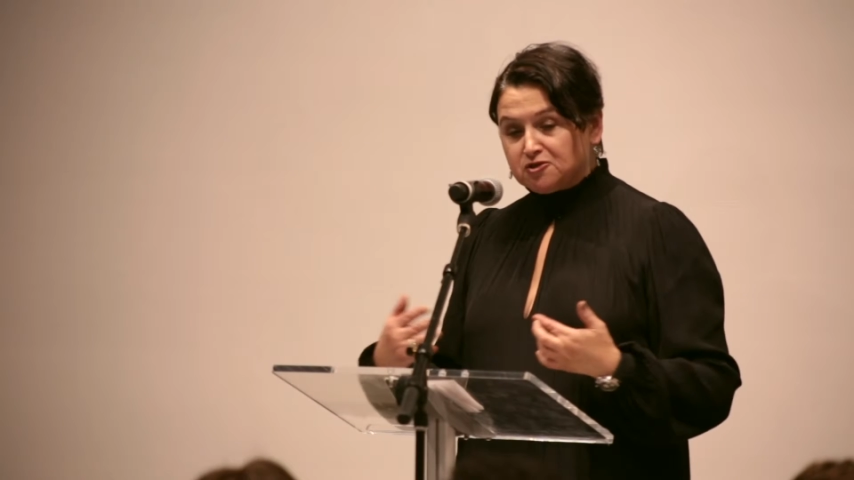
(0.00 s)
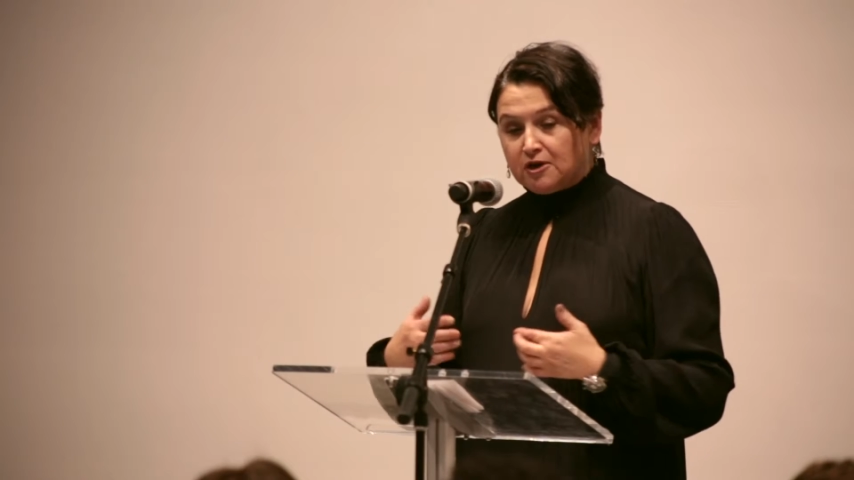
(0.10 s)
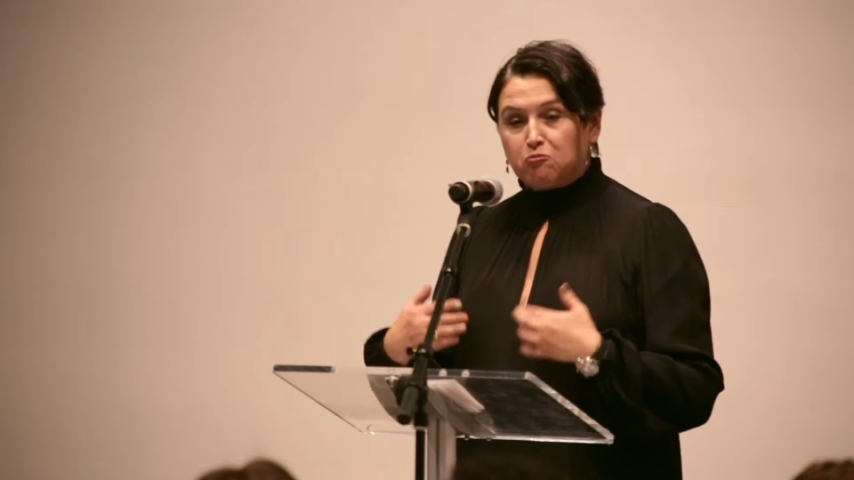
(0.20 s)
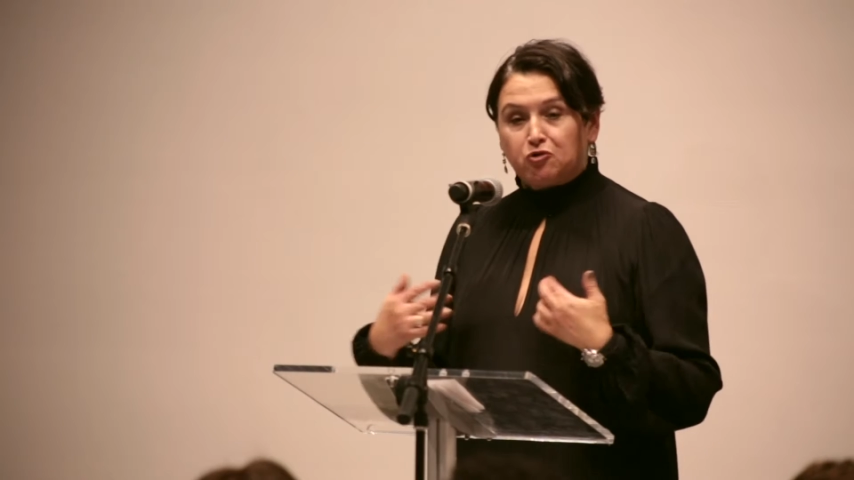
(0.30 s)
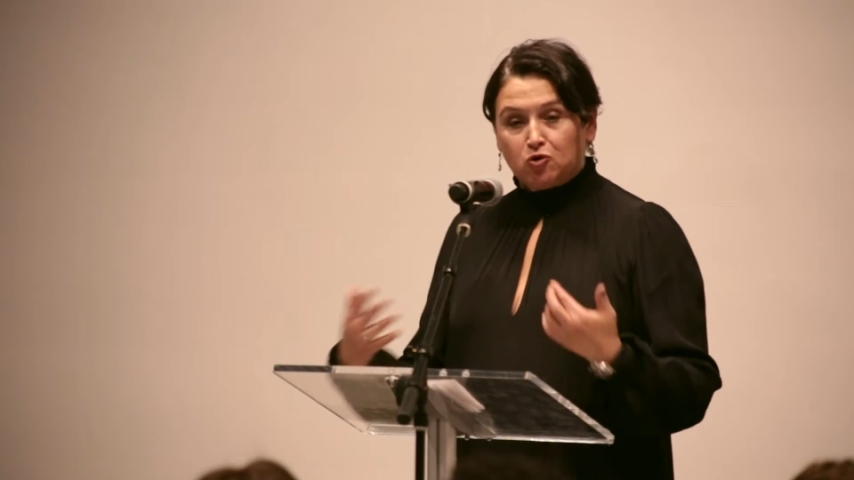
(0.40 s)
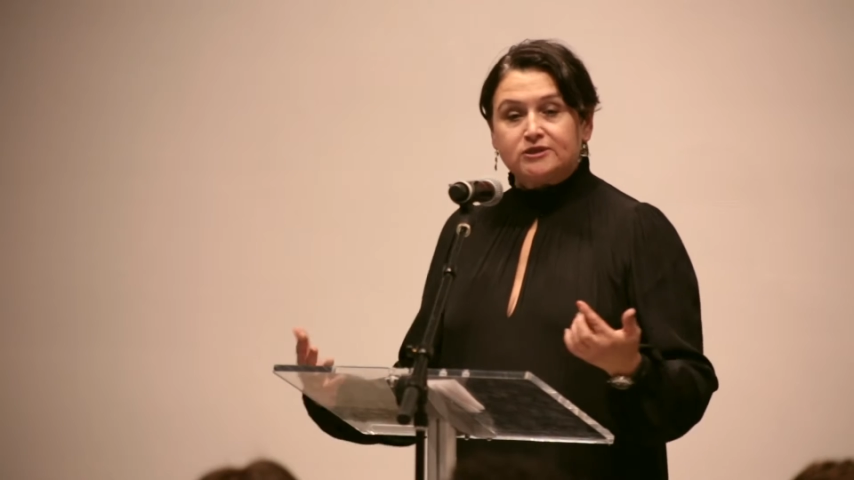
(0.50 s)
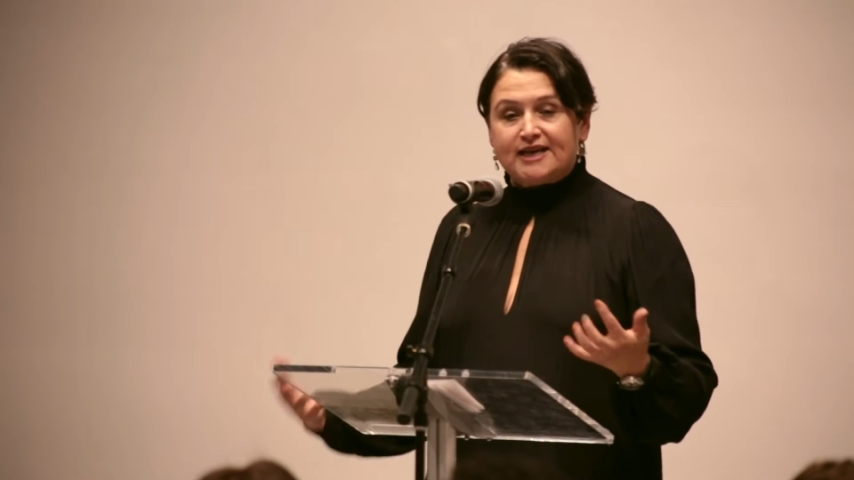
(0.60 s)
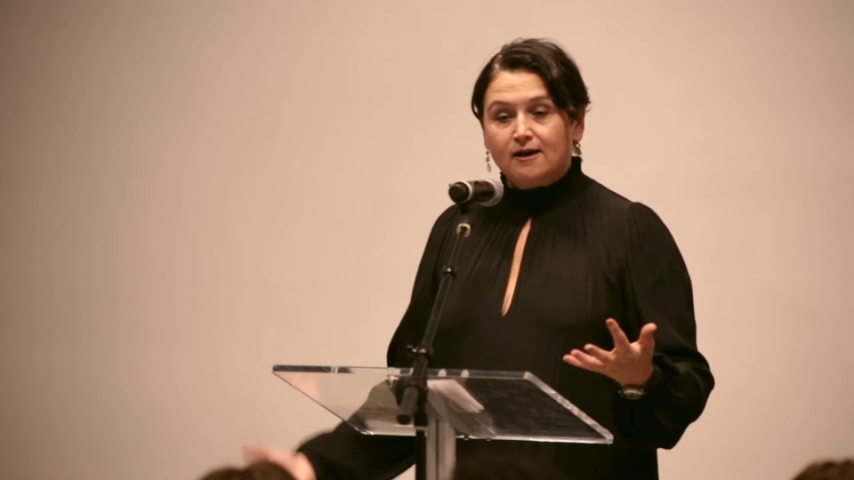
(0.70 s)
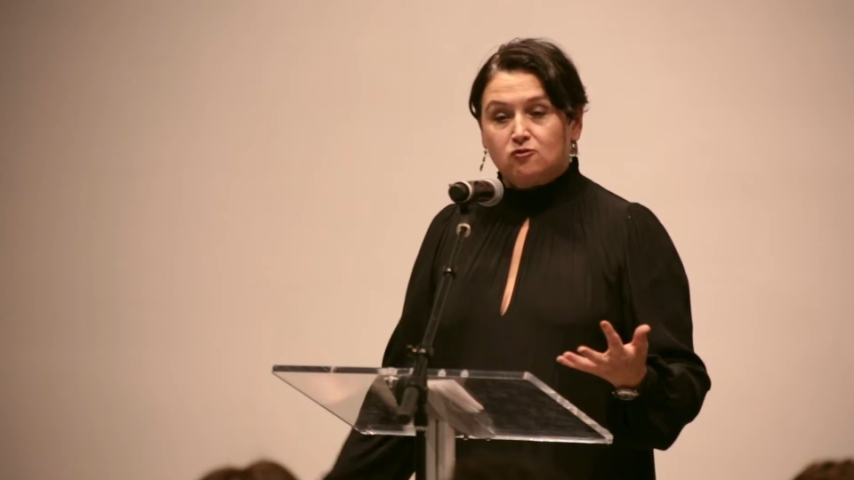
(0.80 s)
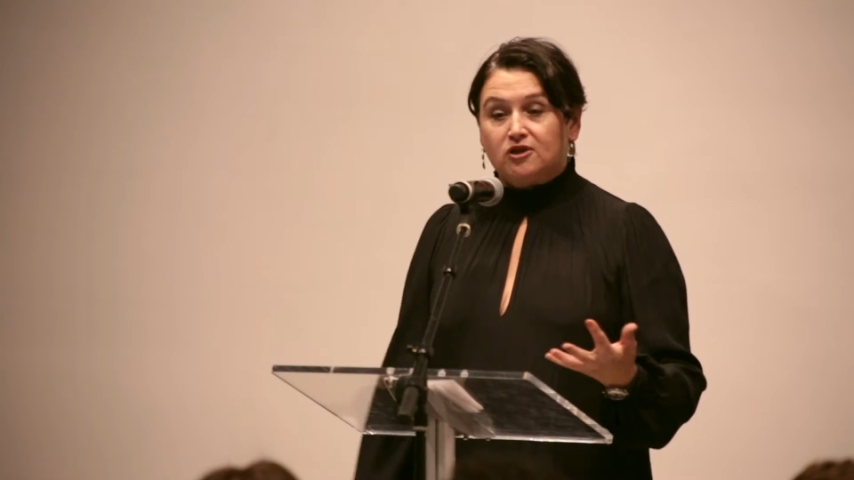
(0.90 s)
so I broke
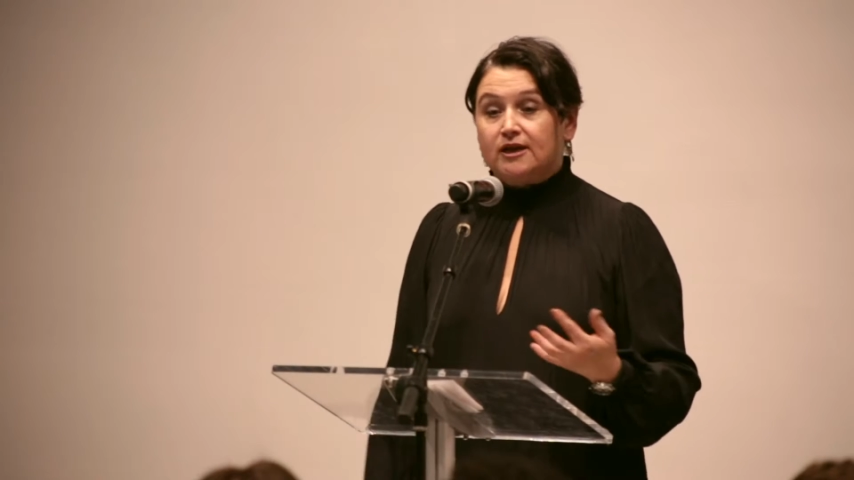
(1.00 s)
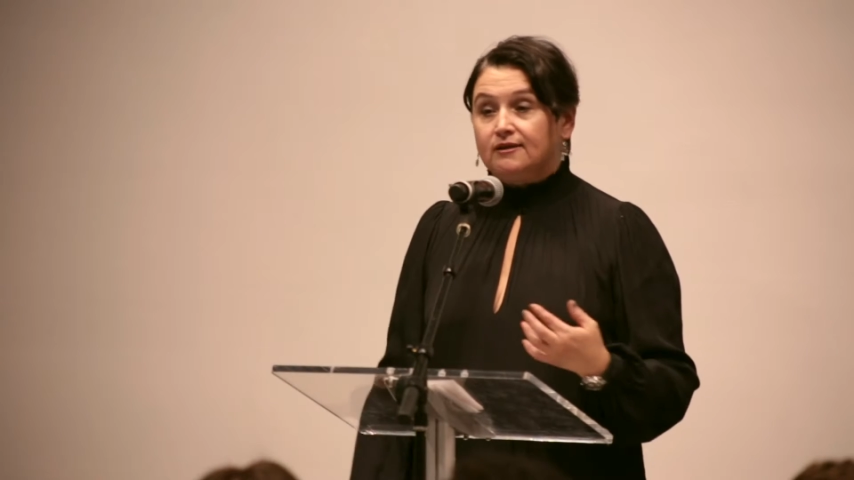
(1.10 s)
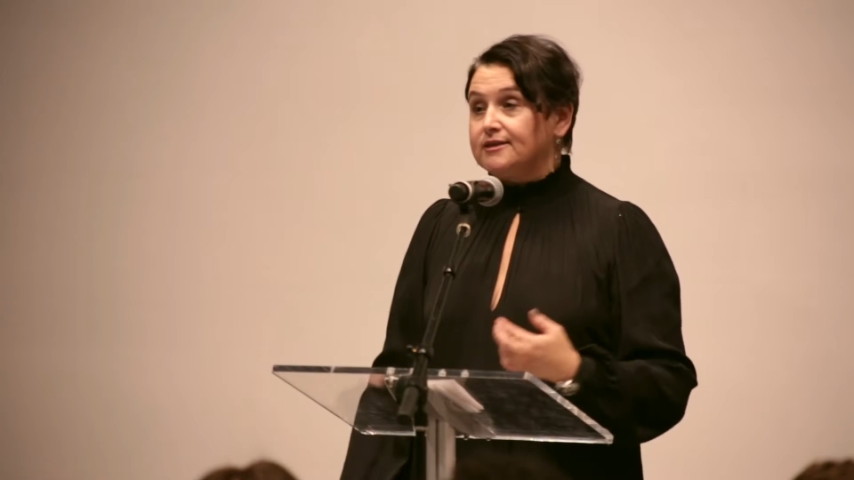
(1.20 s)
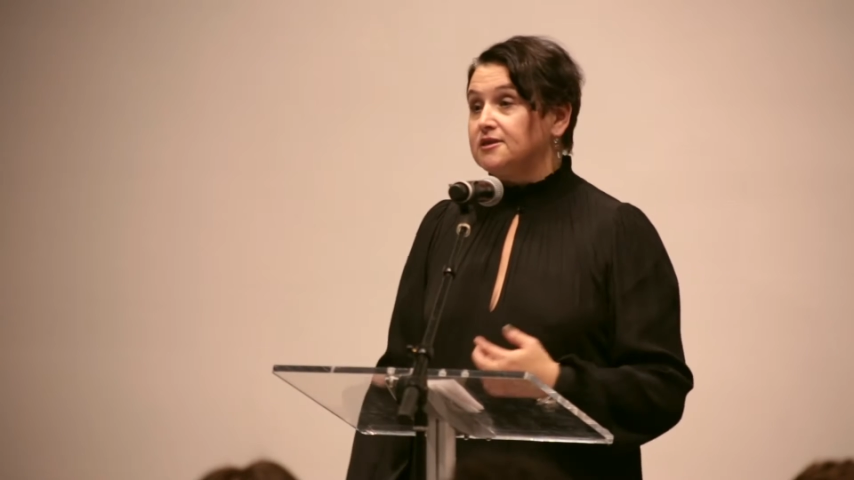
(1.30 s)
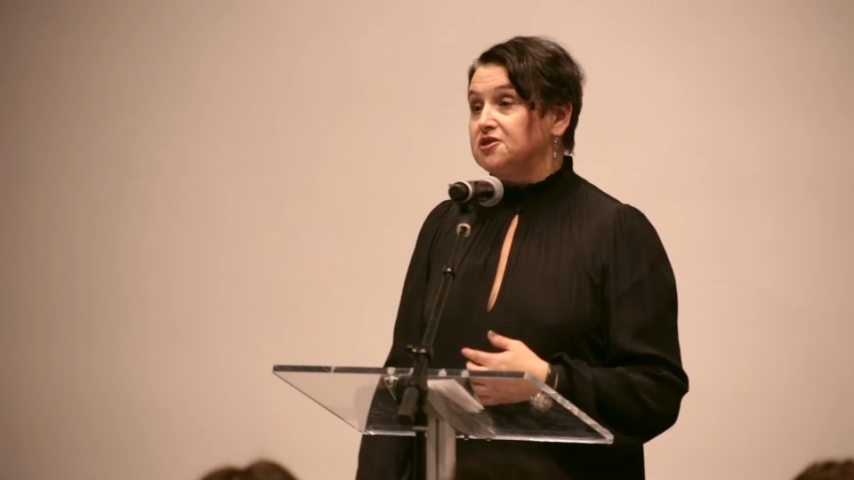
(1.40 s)
down and I